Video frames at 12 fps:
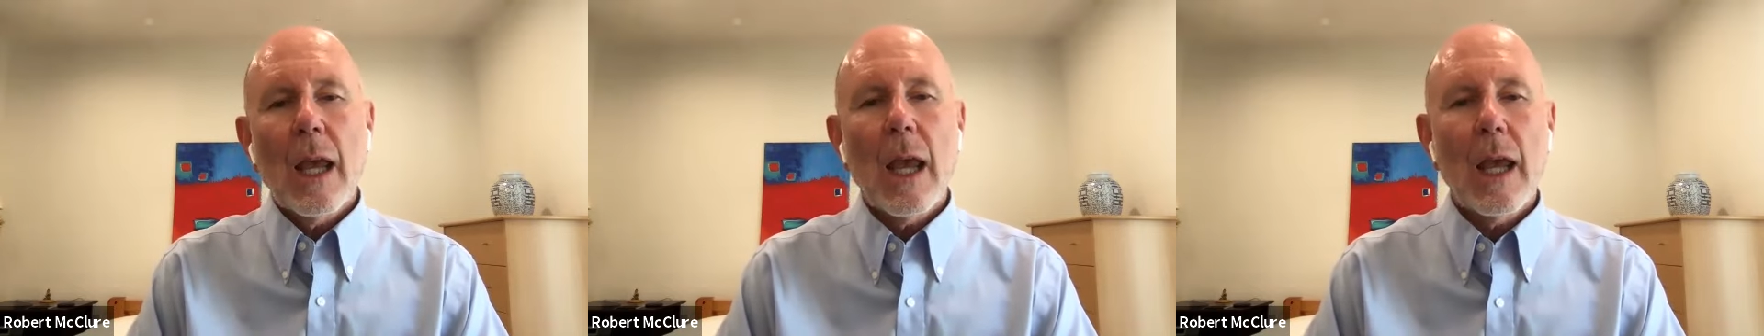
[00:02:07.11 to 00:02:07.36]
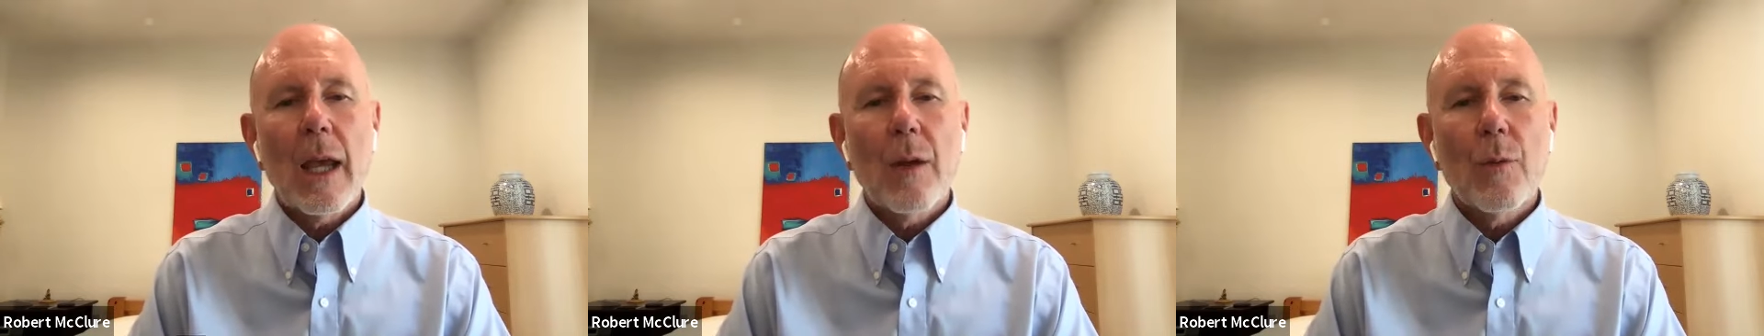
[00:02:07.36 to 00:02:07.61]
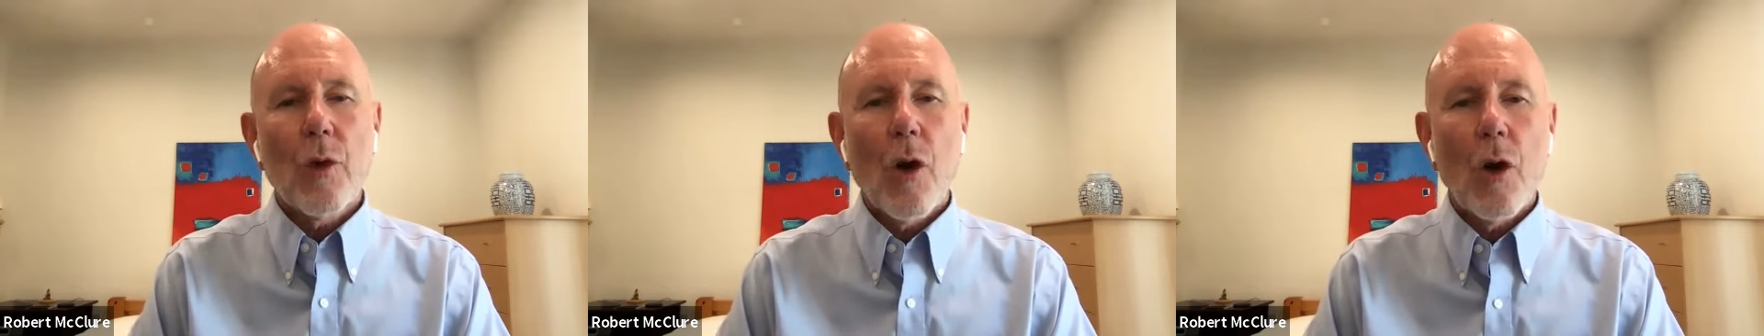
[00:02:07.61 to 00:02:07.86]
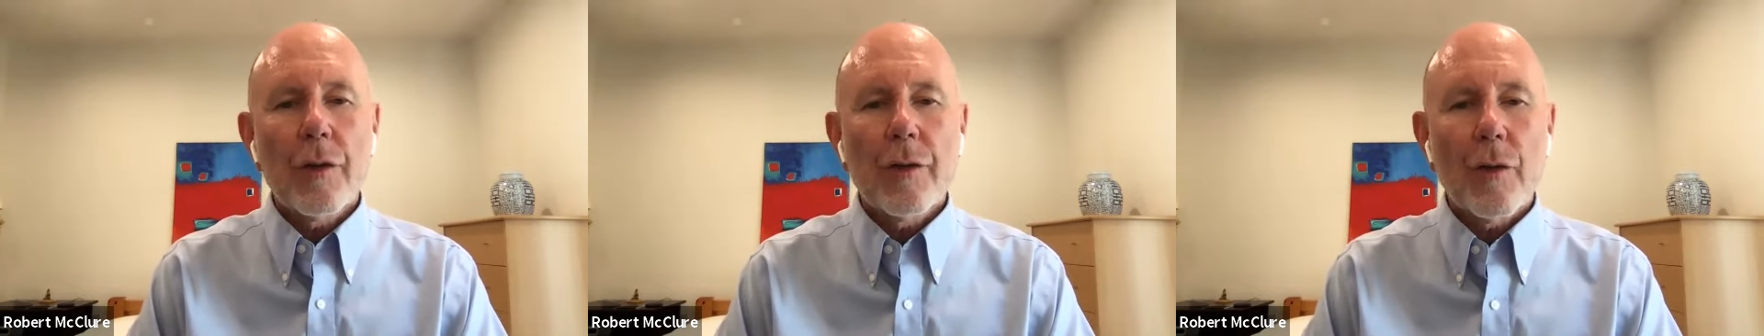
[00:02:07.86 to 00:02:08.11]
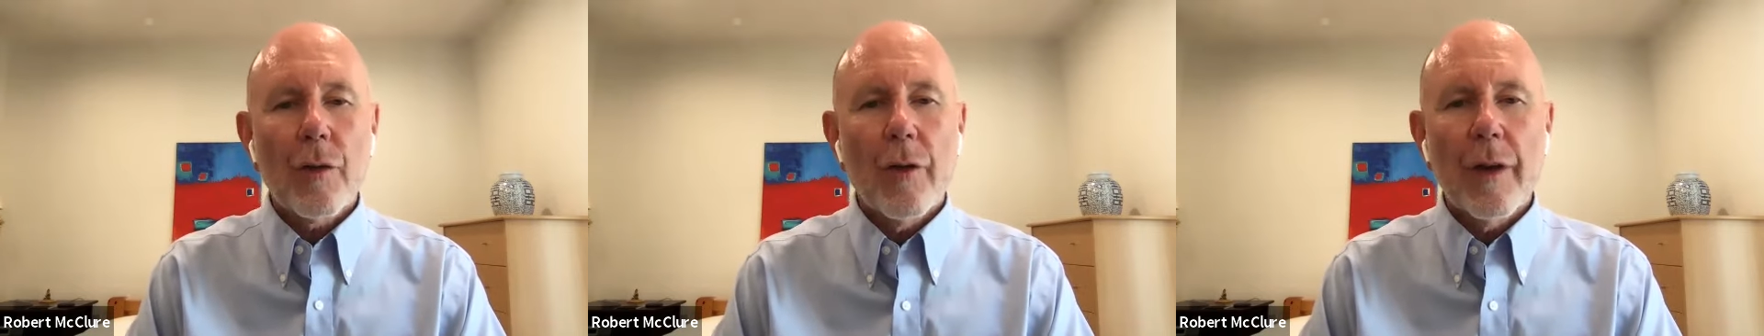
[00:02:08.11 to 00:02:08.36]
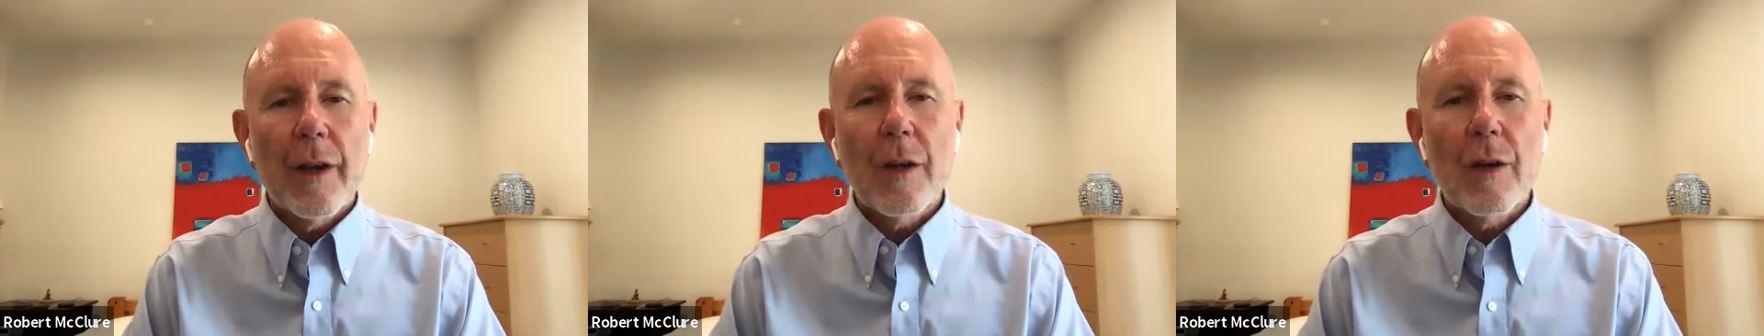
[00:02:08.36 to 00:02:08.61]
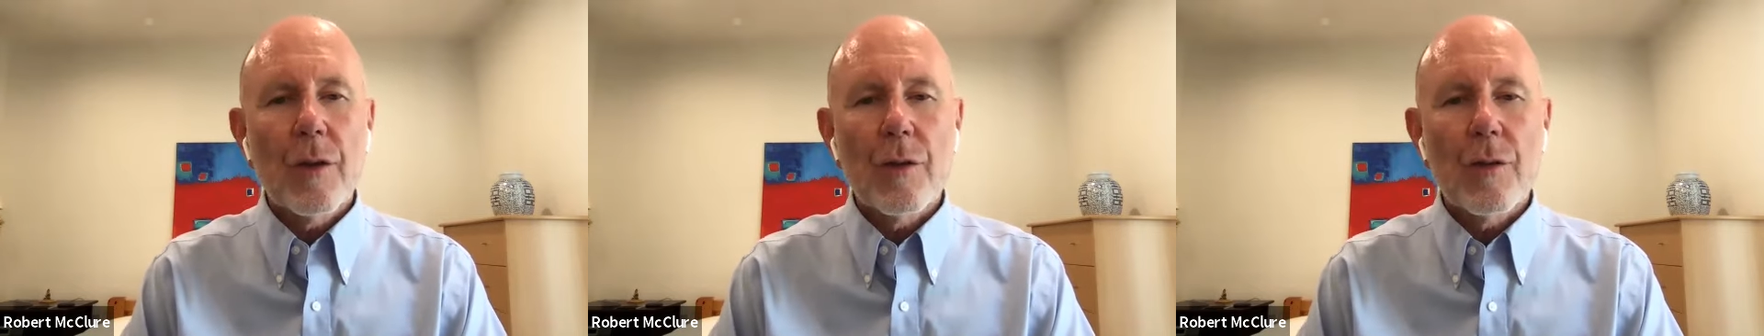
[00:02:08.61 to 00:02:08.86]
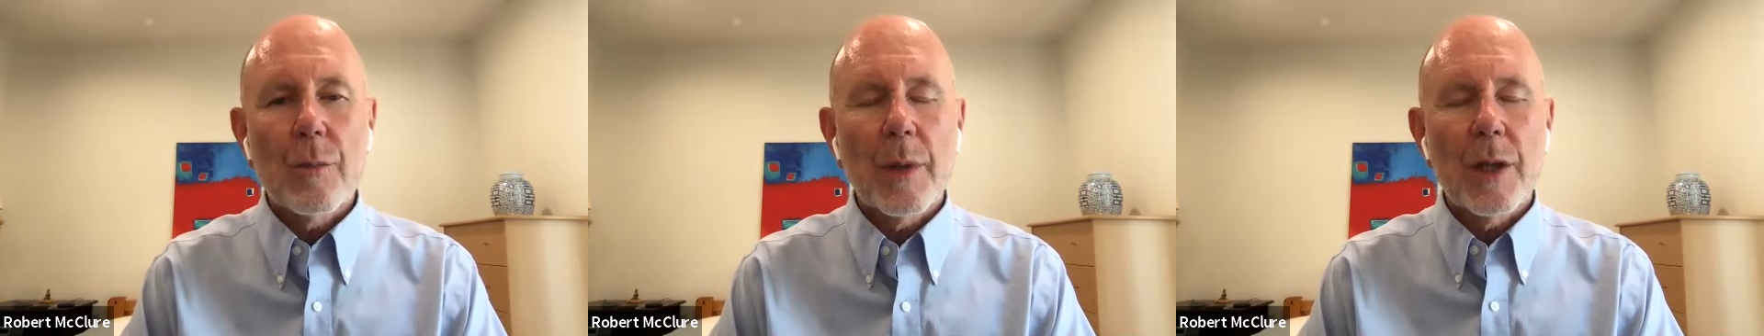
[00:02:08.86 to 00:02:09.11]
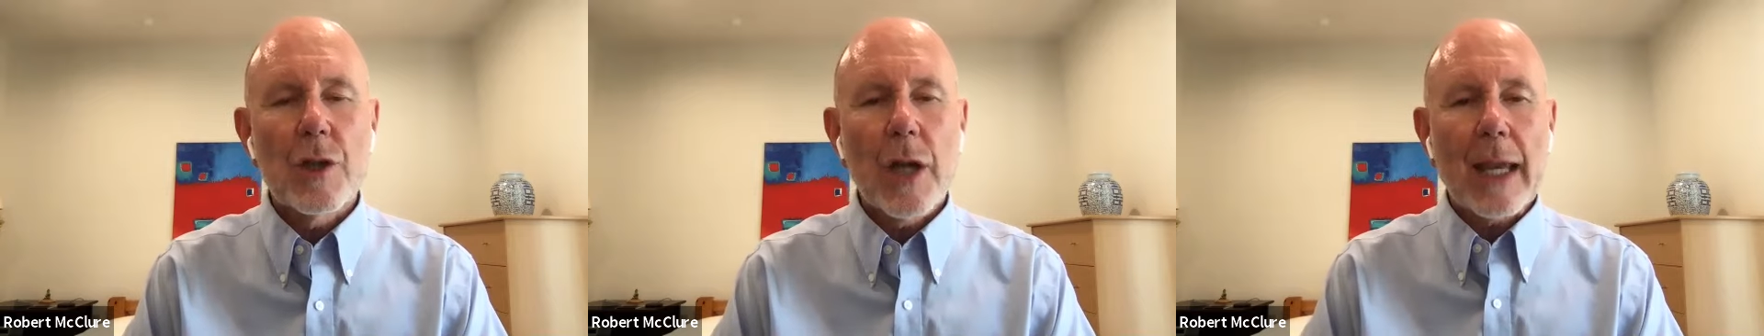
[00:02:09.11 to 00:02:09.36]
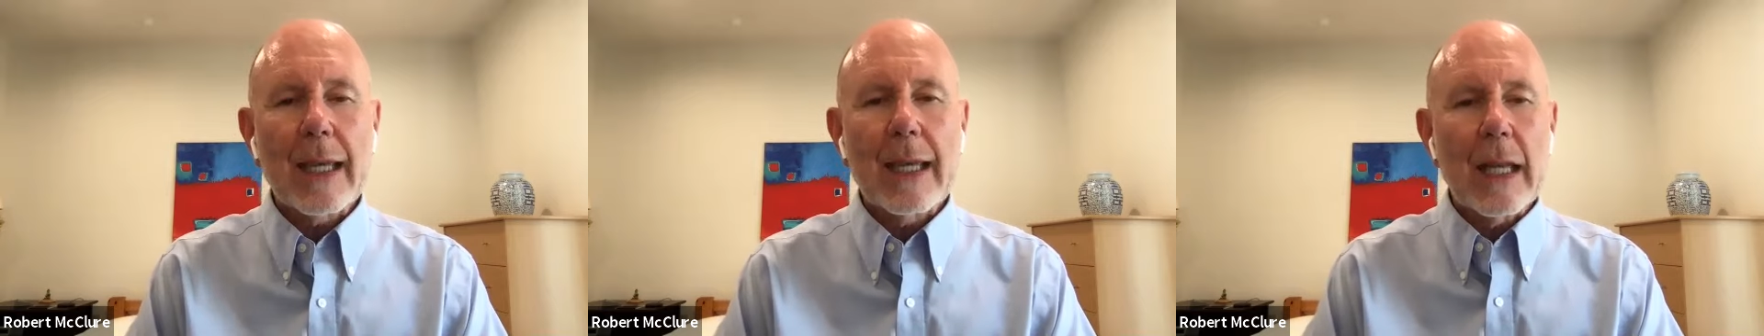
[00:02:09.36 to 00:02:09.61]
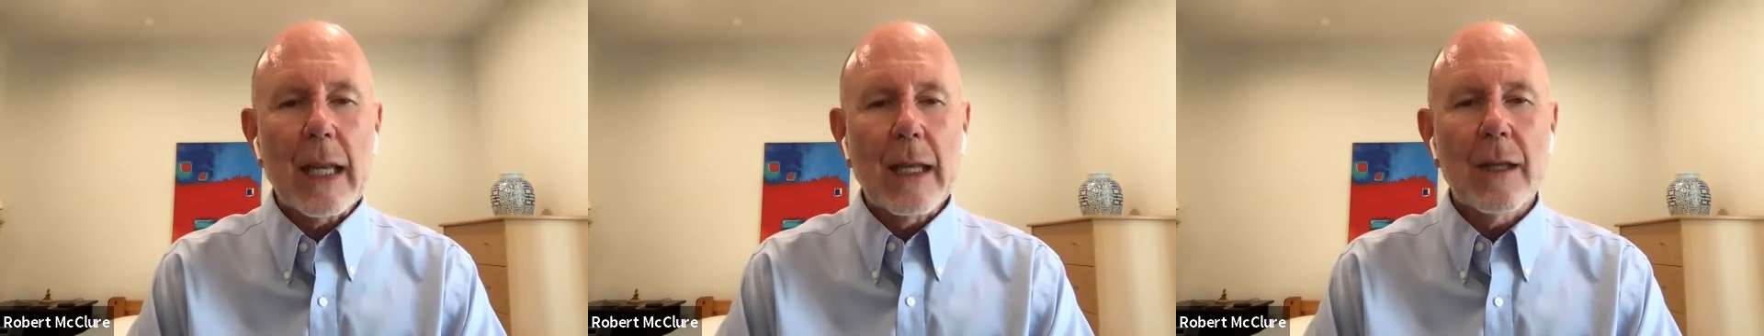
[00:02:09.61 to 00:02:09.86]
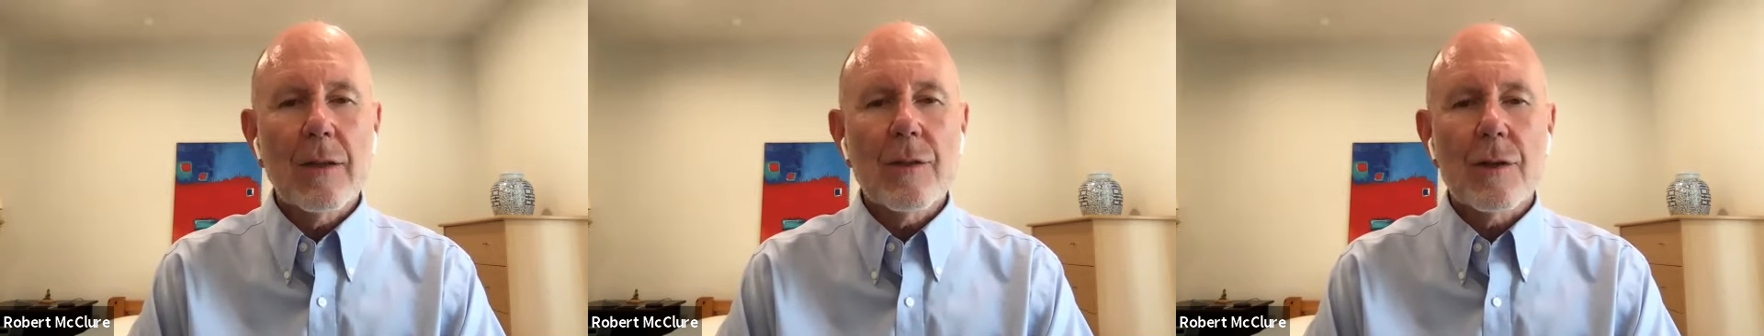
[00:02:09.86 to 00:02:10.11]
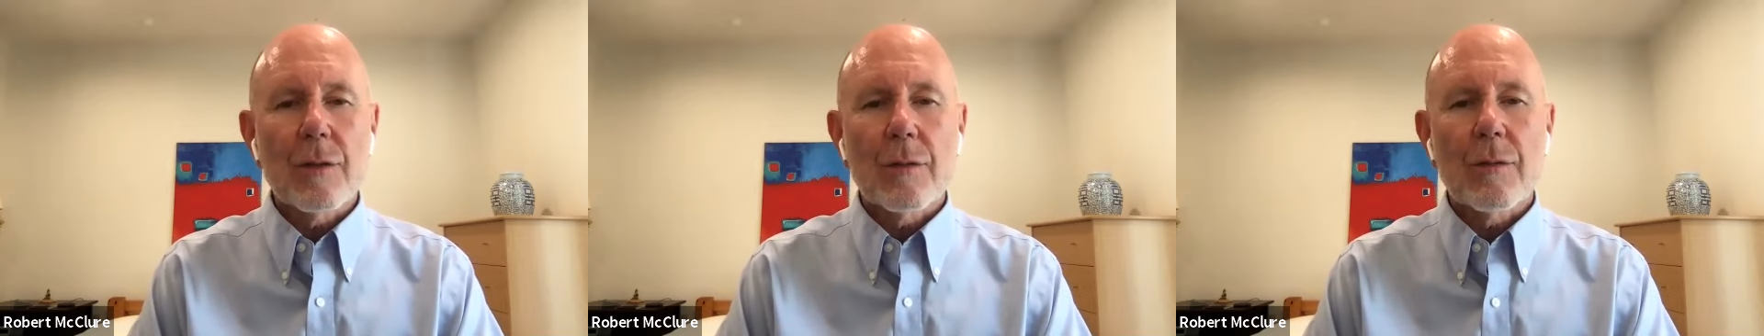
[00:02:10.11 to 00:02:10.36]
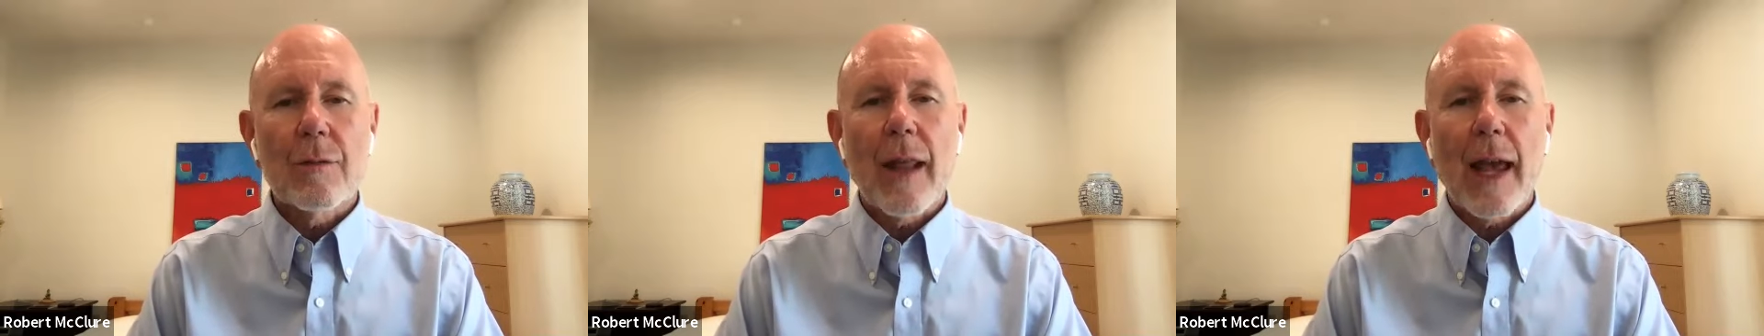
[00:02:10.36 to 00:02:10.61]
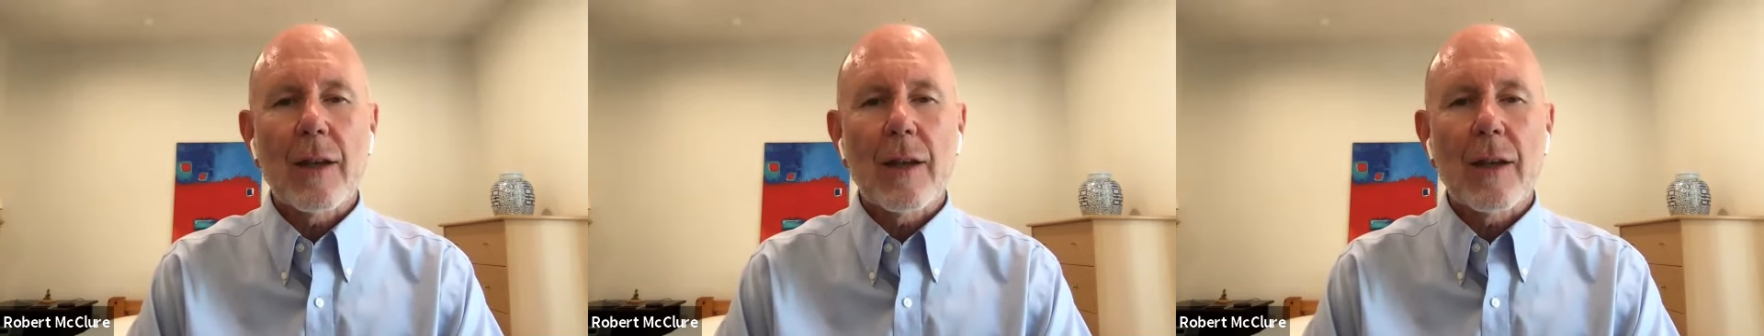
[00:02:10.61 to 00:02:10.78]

And we're also going to be checking into that